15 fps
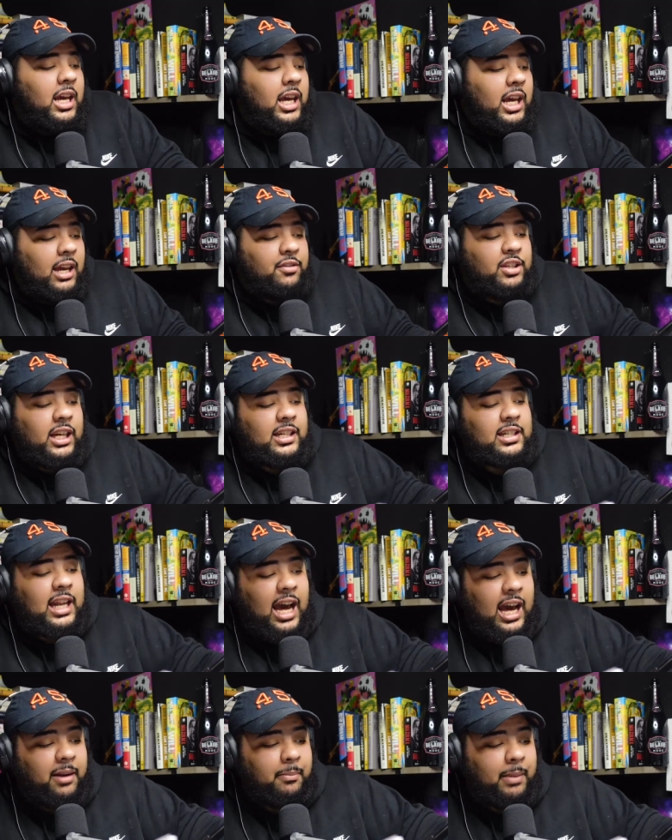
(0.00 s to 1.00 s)
if she's
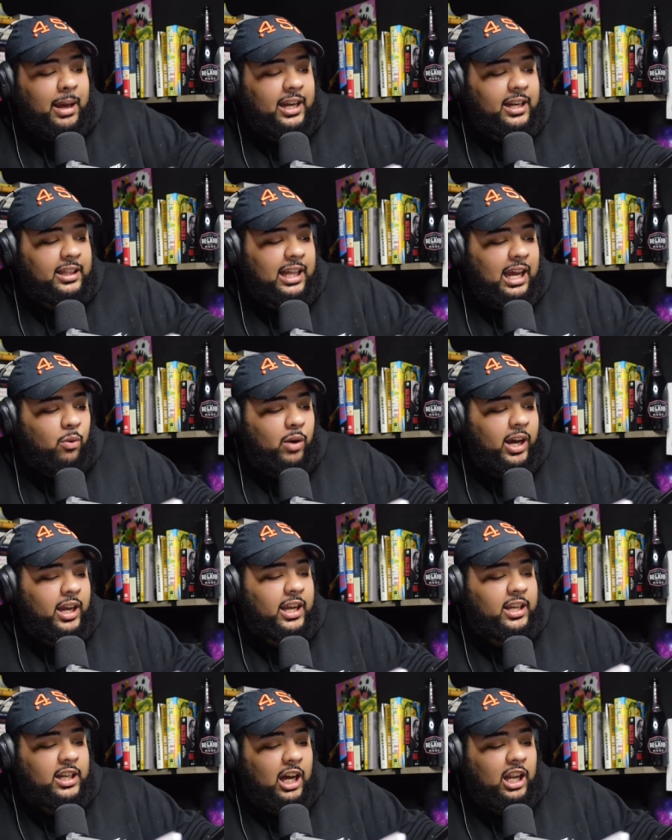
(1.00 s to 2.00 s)
not making it that way
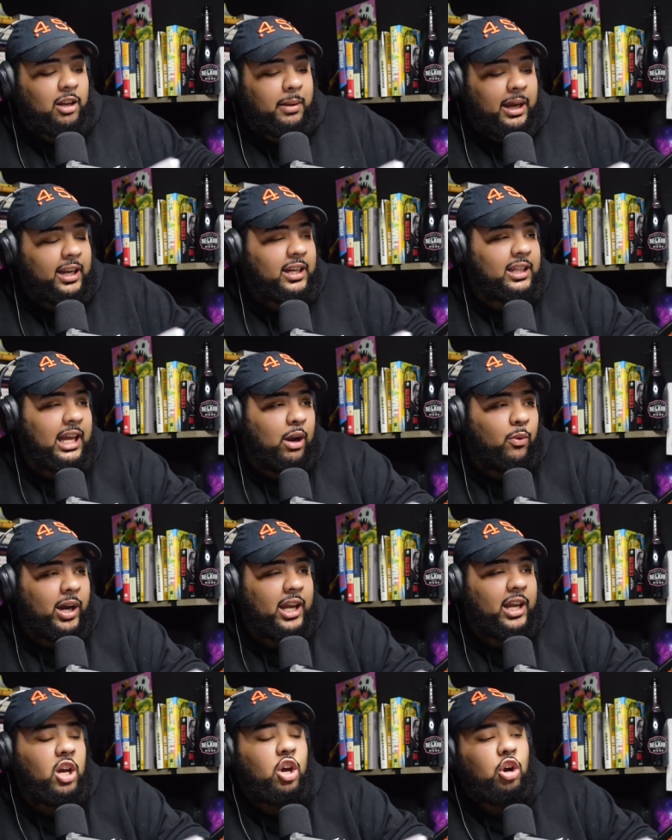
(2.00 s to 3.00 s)
and y'all are making it that
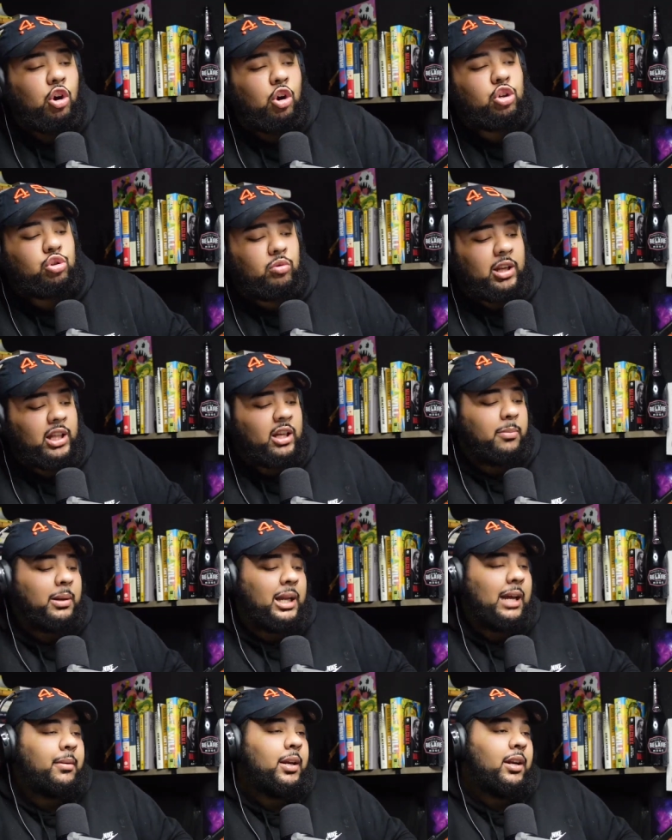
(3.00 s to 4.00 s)
way, who's really to
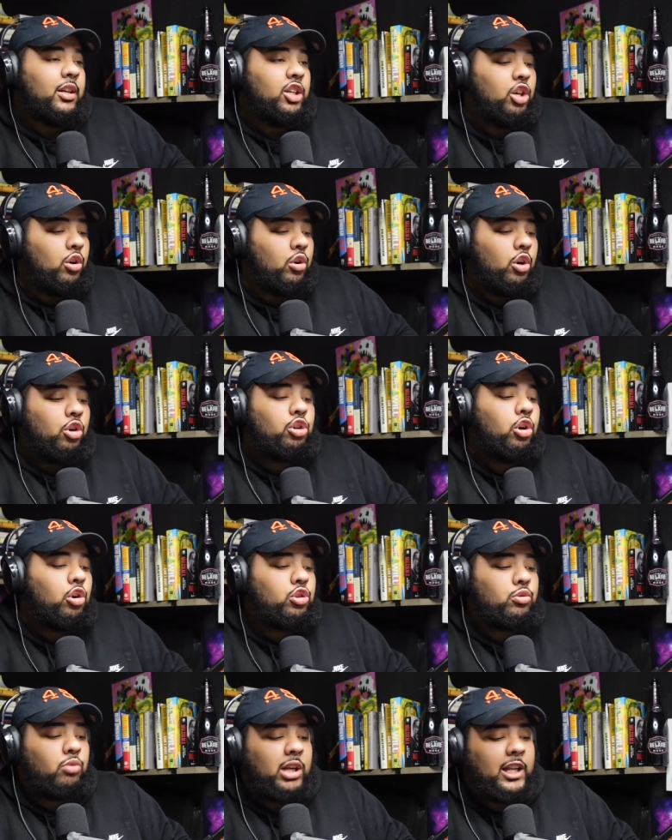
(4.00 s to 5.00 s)
blame here?
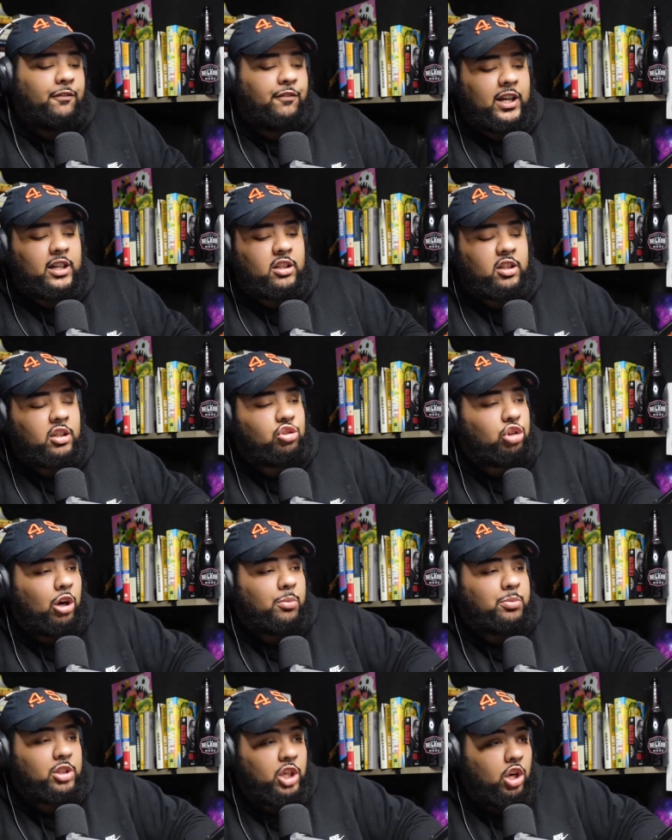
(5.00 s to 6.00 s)
Who's really feeding into the
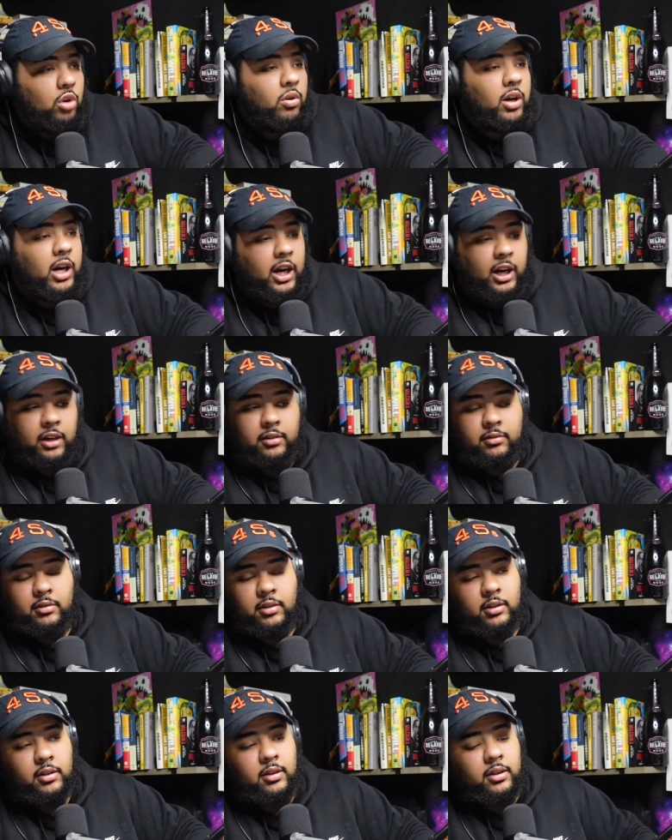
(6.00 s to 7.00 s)
tropes? You or her?
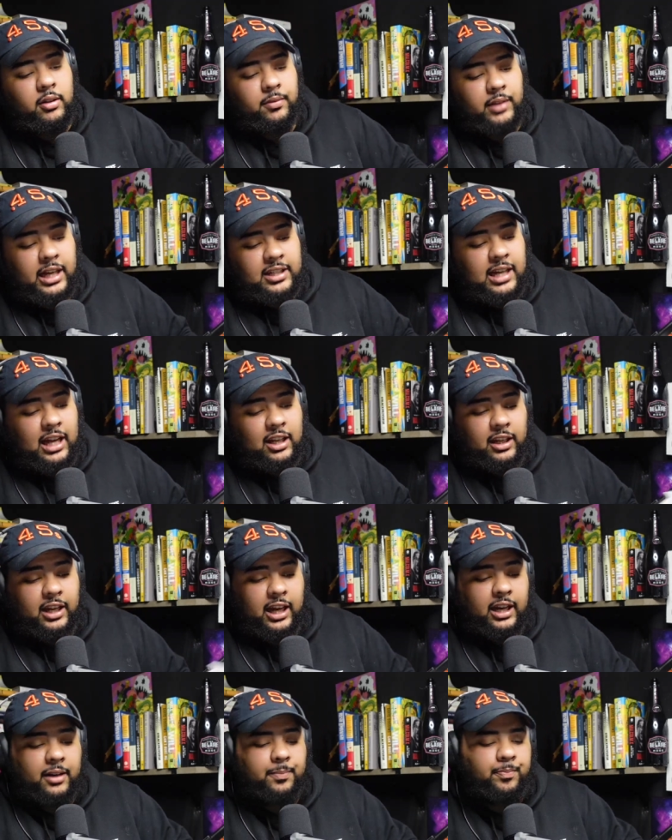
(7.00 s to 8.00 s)
That's how I look at
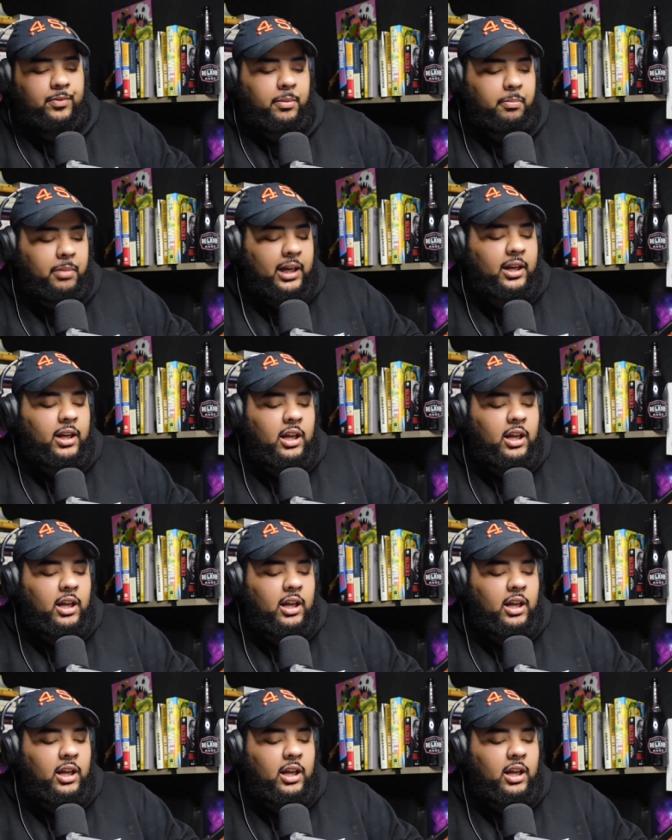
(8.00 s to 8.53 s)
it. But